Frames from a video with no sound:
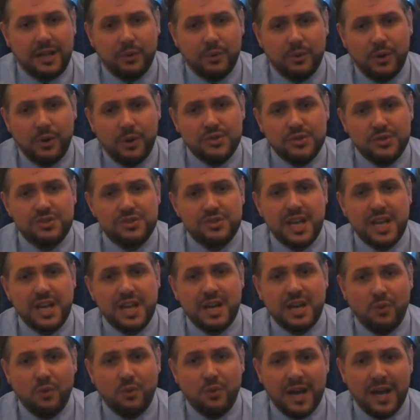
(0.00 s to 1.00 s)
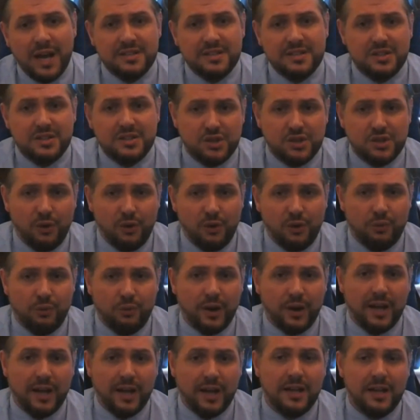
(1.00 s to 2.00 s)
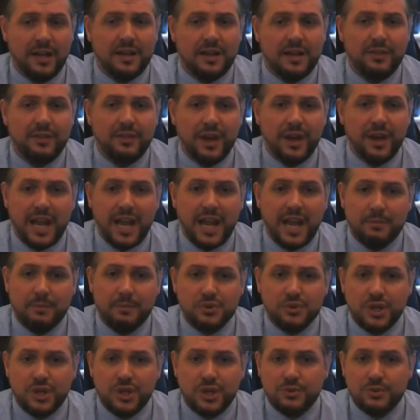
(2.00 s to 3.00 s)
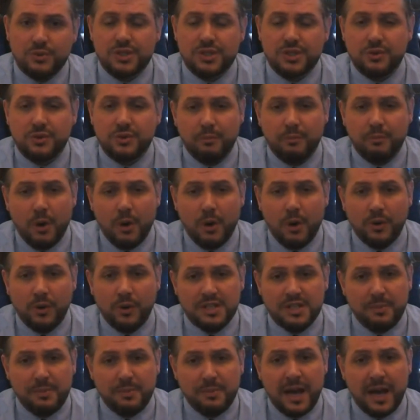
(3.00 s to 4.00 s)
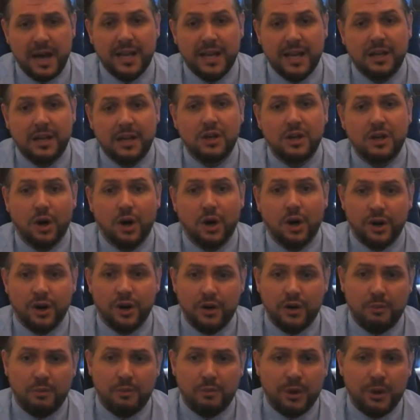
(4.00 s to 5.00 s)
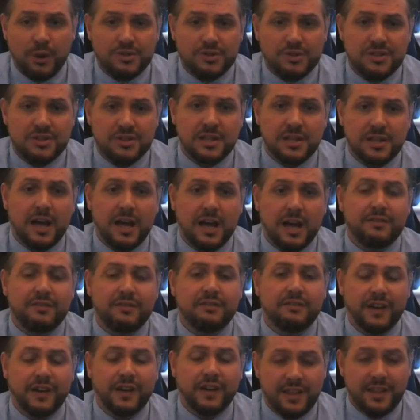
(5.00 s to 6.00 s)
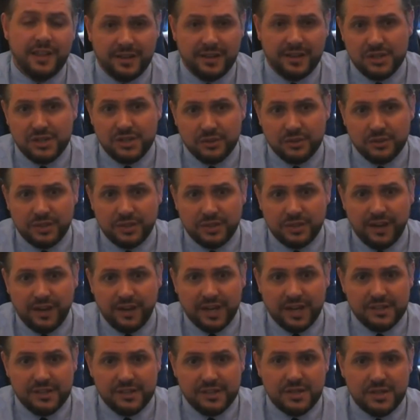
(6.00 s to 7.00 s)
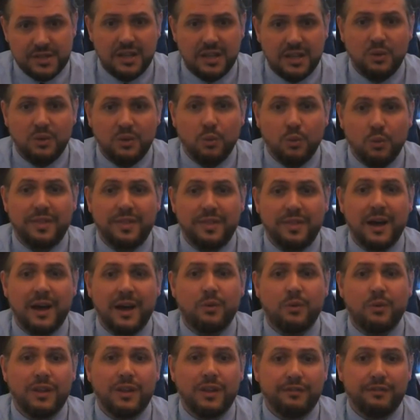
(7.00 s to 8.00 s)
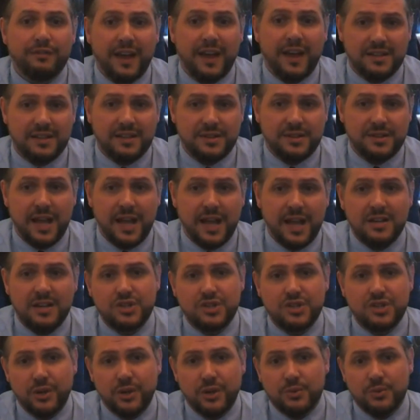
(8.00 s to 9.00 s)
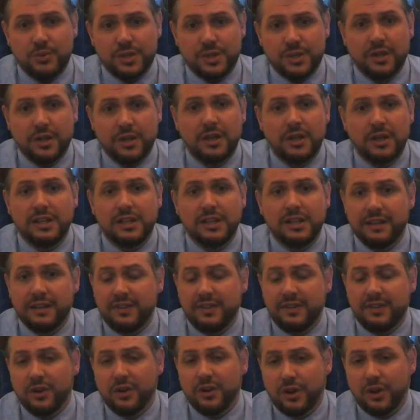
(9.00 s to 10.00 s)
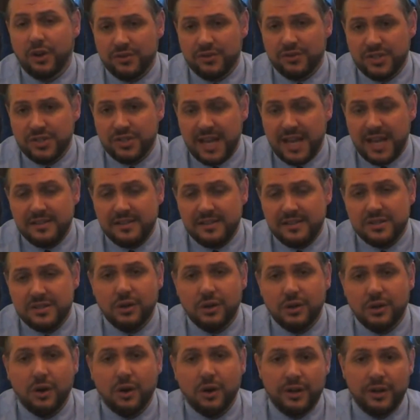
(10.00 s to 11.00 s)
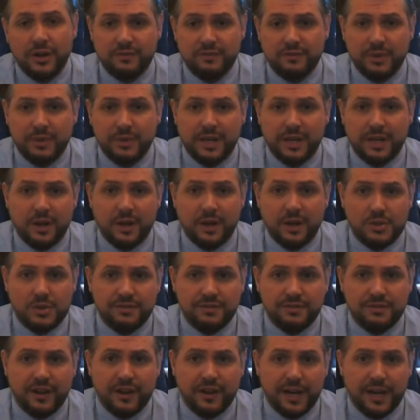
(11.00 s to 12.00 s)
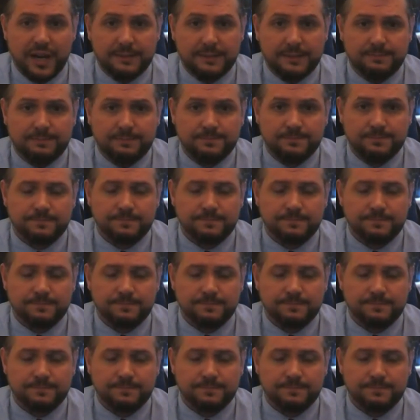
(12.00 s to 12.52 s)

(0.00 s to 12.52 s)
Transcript: Yet we're also seeing a rise in software that enables users to remotely spy on another person's life via their digital device, without the affected end user giving their consent or even being notified.